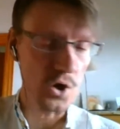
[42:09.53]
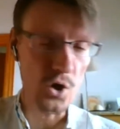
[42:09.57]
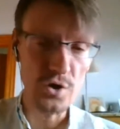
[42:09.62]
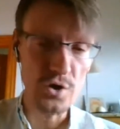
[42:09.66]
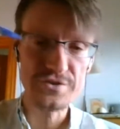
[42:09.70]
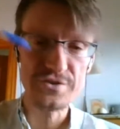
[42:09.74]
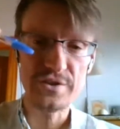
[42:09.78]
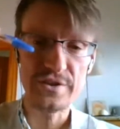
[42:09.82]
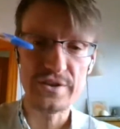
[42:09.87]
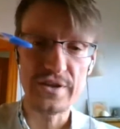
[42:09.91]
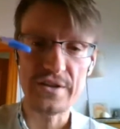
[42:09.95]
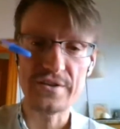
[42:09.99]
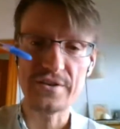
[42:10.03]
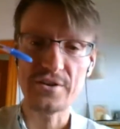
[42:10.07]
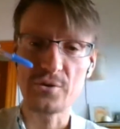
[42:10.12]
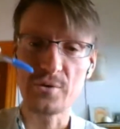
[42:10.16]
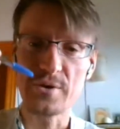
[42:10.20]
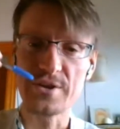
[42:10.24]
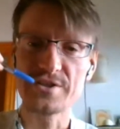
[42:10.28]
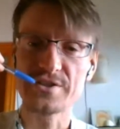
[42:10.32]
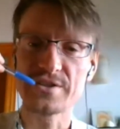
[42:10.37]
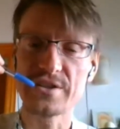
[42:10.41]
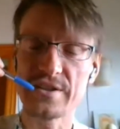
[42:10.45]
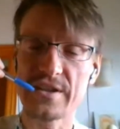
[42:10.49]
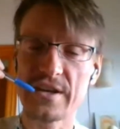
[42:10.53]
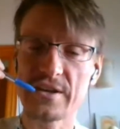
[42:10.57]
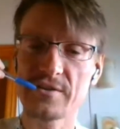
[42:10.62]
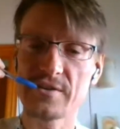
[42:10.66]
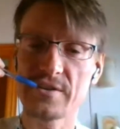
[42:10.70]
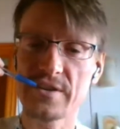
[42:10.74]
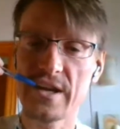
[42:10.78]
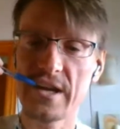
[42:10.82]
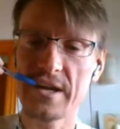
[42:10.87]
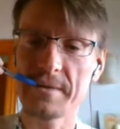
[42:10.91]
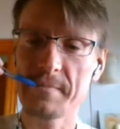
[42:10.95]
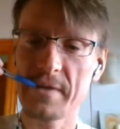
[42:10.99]
also another question
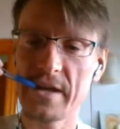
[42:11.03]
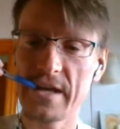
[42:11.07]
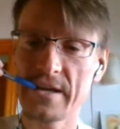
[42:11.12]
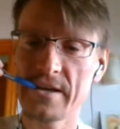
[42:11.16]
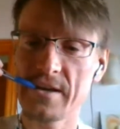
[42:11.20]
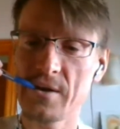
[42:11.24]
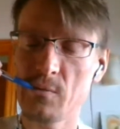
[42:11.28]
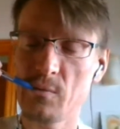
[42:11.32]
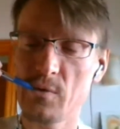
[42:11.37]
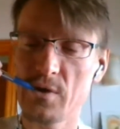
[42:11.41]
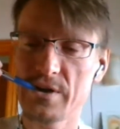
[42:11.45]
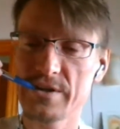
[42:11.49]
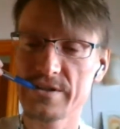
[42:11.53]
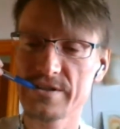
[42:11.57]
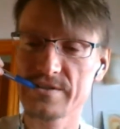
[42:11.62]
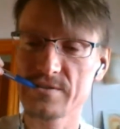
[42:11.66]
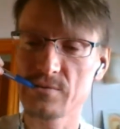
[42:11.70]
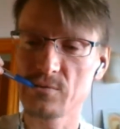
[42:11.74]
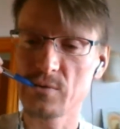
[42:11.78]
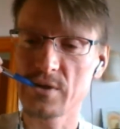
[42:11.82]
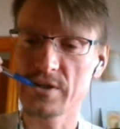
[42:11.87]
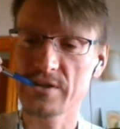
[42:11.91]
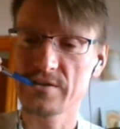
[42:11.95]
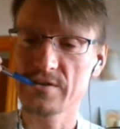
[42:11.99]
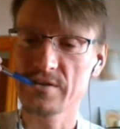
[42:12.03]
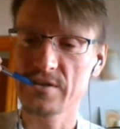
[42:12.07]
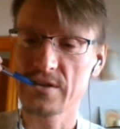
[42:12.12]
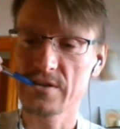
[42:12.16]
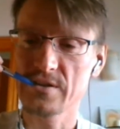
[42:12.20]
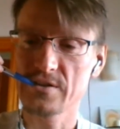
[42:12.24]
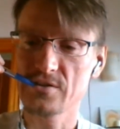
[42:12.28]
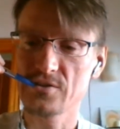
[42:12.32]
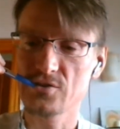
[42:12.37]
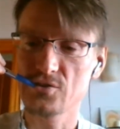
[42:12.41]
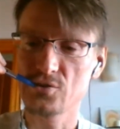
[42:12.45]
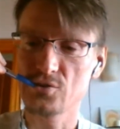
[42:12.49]
that came in was what
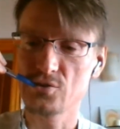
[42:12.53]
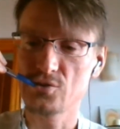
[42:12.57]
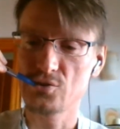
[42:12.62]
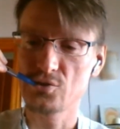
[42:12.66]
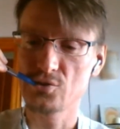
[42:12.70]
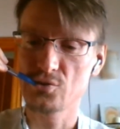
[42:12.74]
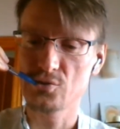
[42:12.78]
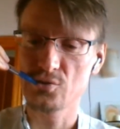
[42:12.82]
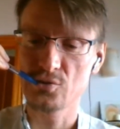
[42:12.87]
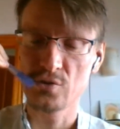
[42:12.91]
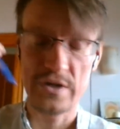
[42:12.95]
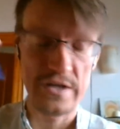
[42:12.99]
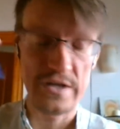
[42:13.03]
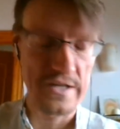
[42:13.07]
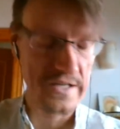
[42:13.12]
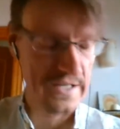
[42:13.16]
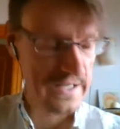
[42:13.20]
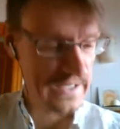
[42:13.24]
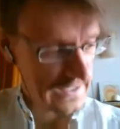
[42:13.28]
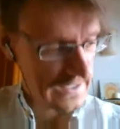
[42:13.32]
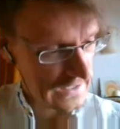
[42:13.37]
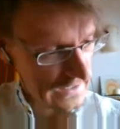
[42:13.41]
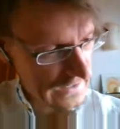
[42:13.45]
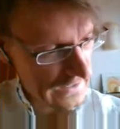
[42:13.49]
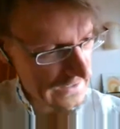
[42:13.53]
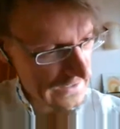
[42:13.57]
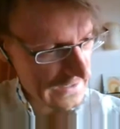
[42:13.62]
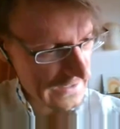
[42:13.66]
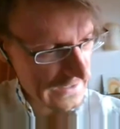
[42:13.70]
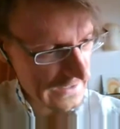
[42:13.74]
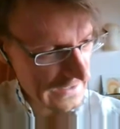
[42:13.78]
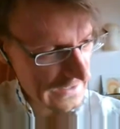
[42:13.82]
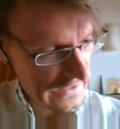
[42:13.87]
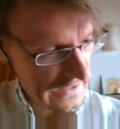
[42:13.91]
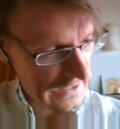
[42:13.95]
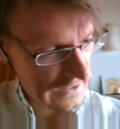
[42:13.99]
to do,
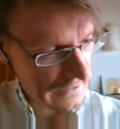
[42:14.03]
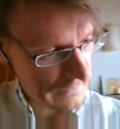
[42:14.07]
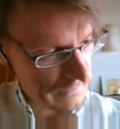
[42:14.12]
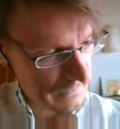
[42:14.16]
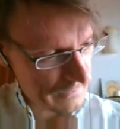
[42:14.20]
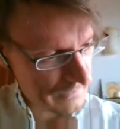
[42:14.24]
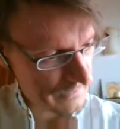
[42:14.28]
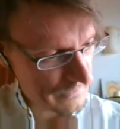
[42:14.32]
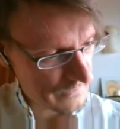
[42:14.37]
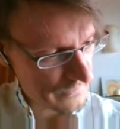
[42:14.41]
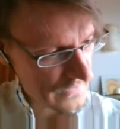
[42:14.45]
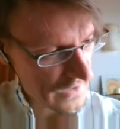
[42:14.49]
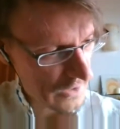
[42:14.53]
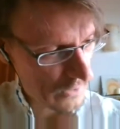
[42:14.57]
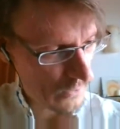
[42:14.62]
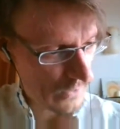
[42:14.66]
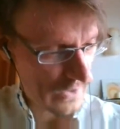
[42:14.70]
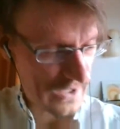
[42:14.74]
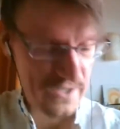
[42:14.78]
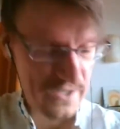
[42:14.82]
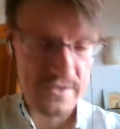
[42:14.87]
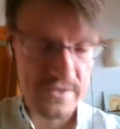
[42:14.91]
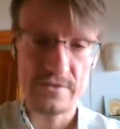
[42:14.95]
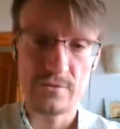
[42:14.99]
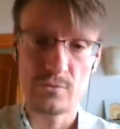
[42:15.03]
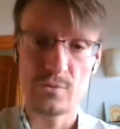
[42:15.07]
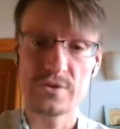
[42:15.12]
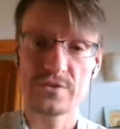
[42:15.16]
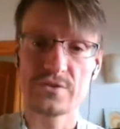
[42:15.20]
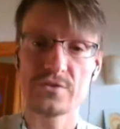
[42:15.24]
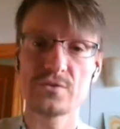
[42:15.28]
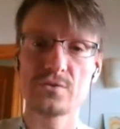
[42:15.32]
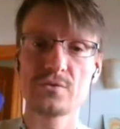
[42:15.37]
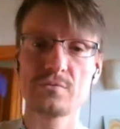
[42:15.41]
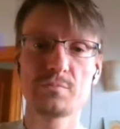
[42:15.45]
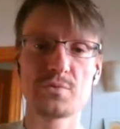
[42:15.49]
what
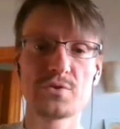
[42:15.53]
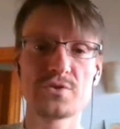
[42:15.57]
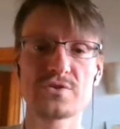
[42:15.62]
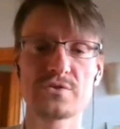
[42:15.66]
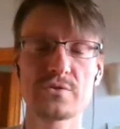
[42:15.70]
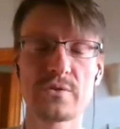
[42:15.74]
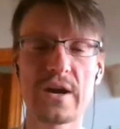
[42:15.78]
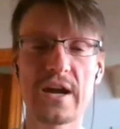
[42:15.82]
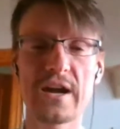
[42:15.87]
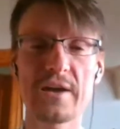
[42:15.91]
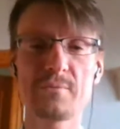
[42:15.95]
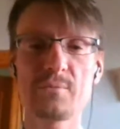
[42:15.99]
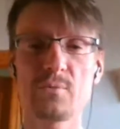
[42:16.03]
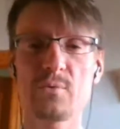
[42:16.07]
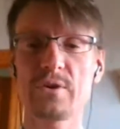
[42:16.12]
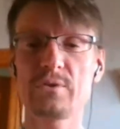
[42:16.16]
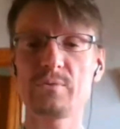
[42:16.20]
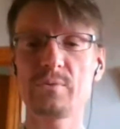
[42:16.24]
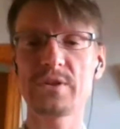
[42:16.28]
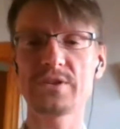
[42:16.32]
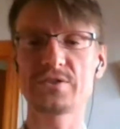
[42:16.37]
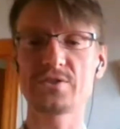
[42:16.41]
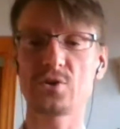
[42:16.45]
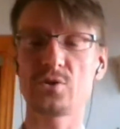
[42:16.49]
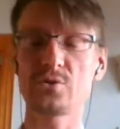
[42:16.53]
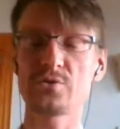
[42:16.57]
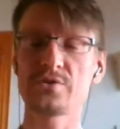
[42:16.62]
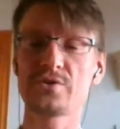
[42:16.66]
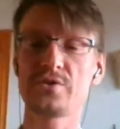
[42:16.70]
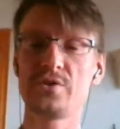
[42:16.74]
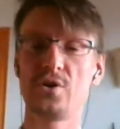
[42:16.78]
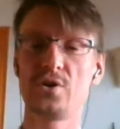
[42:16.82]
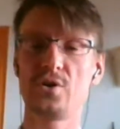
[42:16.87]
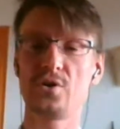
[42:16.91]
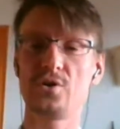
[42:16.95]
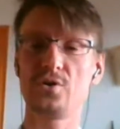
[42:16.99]
to prescribe when we don't
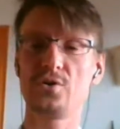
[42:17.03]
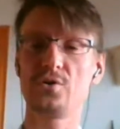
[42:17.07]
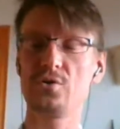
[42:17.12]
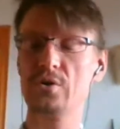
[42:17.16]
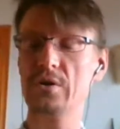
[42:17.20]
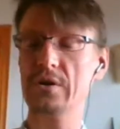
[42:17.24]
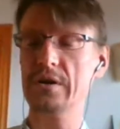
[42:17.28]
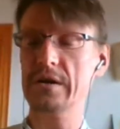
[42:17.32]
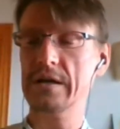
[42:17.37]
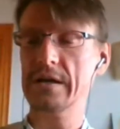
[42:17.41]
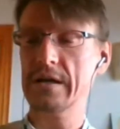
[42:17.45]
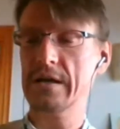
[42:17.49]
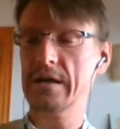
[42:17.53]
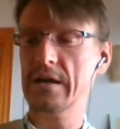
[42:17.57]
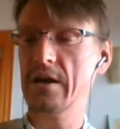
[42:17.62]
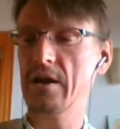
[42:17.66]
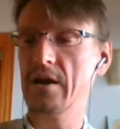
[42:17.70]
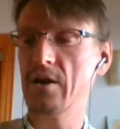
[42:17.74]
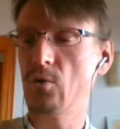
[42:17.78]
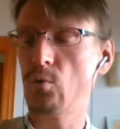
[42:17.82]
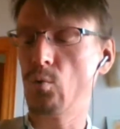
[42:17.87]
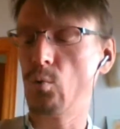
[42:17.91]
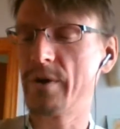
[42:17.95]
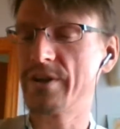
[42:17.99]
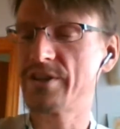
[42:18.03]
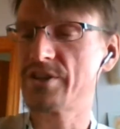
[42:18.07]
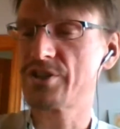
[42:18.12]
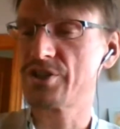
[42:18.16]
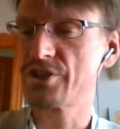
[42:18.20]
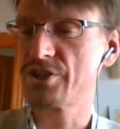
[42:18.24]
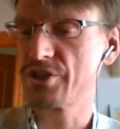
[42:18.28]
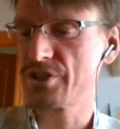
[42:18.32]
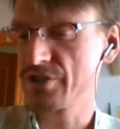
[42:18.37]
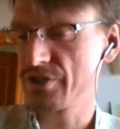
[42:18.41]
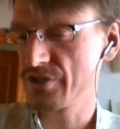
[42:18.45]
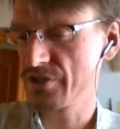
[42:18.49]
know
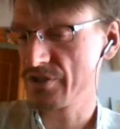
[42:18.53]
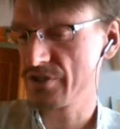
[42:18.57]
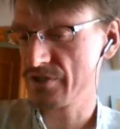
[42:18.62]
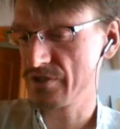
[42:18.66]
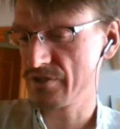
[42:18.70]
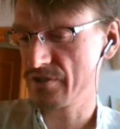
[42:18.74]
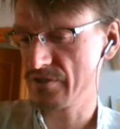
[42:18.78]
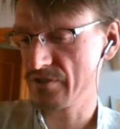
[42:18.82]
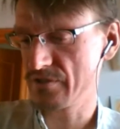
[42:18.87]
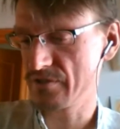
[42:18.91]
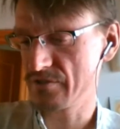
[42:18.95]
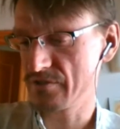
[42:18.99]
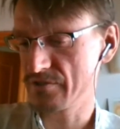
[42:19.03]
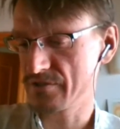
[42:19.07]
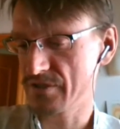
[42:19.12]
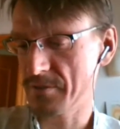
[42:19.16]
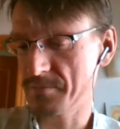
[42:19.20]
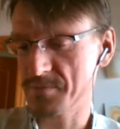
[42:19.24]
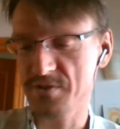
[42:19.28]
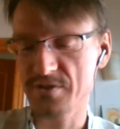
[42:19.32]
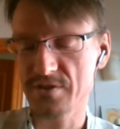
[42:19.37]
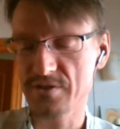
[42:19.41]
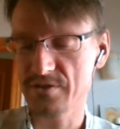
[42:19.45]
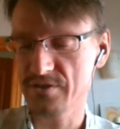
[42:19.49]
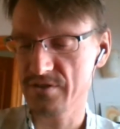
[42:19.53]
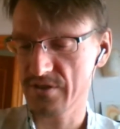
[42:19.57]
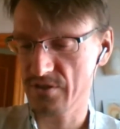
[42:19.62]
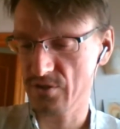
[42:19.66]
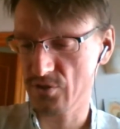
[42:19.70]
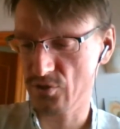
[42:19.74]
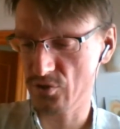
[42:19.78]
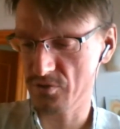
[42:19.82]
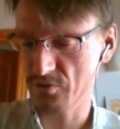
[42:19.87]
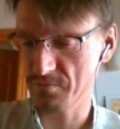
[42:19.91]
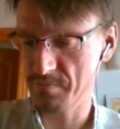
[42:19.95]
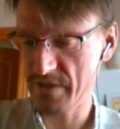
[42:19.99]
which substance it
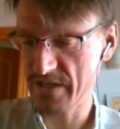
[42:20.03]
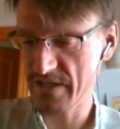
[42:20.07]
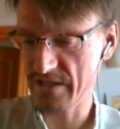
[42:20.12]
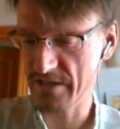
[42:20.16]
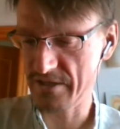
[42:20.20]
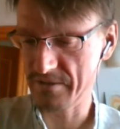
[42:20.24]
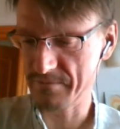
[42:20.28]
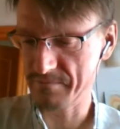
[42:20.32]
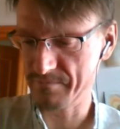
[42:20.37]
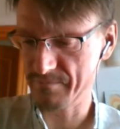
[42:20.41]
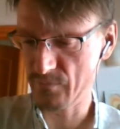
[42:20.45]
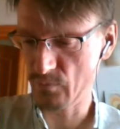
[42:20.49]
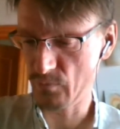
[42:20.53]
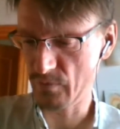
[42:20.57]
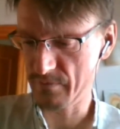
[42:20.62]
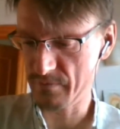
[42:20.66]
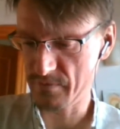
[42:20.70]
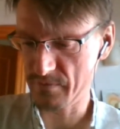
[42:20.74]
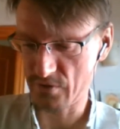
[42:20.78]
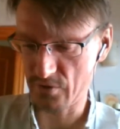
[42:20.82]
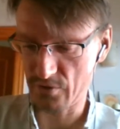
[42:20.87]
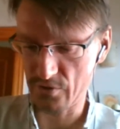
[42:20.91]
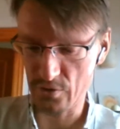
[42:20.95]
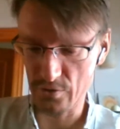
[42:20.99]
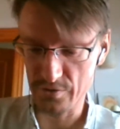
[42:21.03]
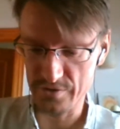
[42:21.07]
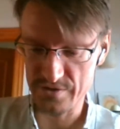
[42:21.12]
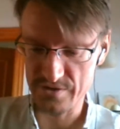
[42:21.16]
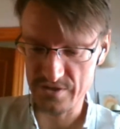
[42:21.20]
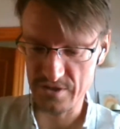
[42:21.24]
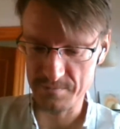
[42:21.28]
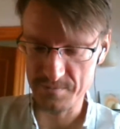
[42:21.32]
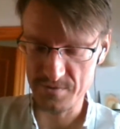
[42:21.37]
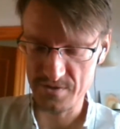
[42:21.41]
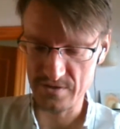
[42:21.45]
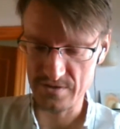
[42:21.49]
could be, when we don't know the
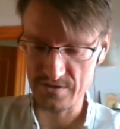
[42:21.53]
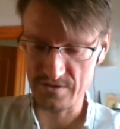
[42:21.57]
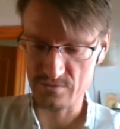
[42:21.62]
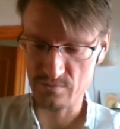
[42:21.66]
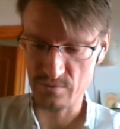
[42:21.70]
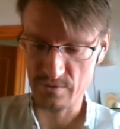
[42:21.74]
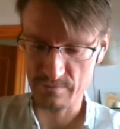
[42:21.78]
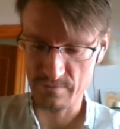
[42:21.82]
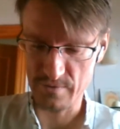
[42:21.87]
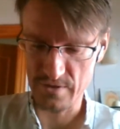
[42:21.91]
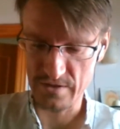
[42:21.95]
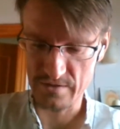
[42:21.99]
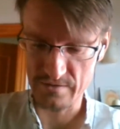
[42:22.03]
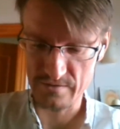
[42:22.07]
substance, when